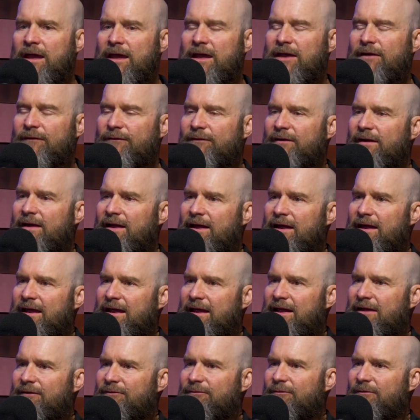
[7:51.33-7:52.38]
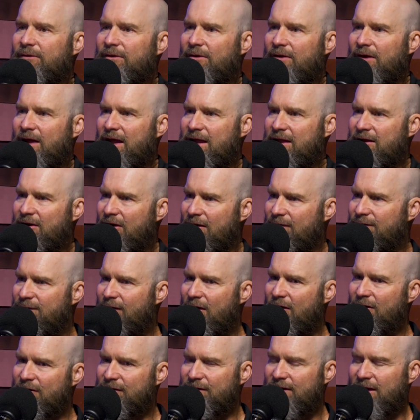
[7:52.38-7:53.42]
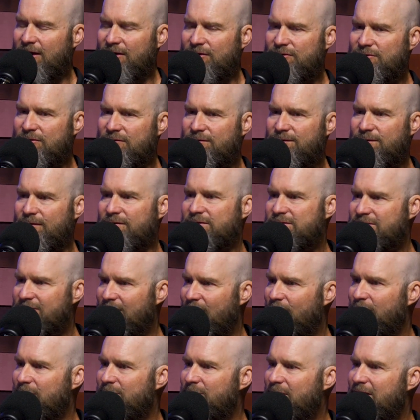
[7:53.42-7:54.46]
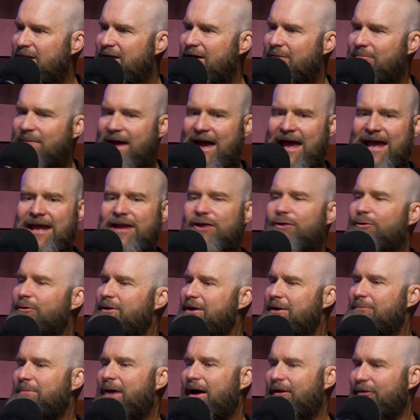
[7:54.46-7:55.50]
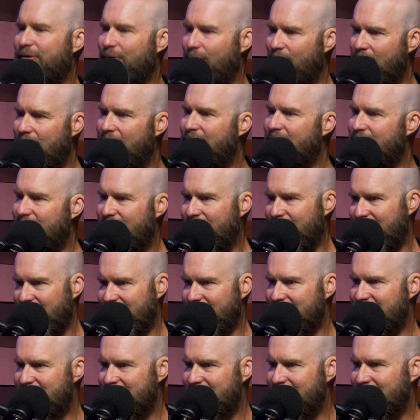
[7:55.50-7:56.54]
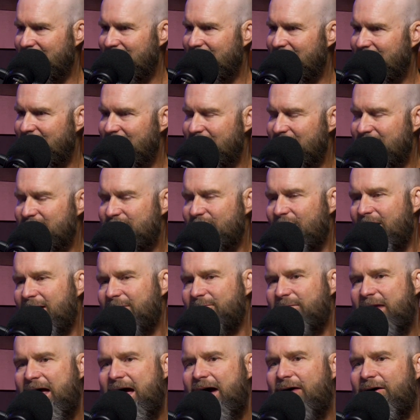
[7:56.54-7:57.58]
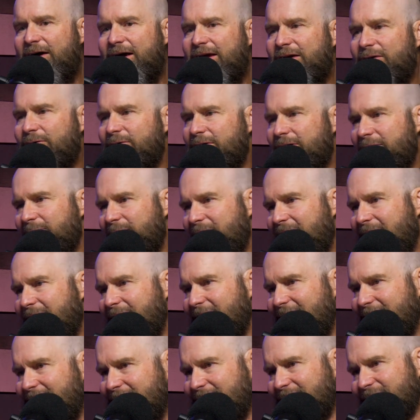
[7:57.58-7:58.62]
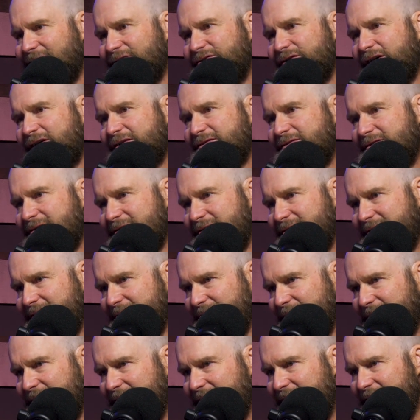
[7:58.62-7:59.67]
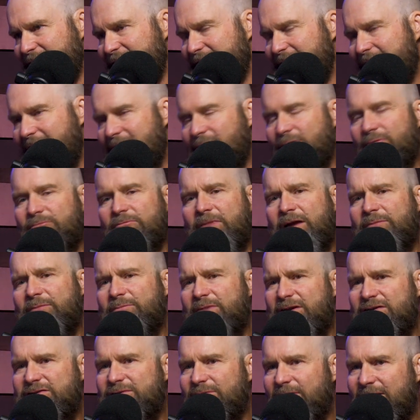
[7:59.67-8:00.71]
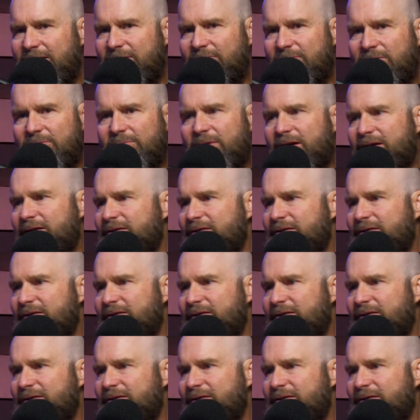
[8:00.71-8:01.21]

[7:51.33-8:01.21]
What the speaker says: Yeah. If in our fallen nature, first of all, we become angry about the wrong things. So I'm now angry about like an injustice to me. I'm not so angry about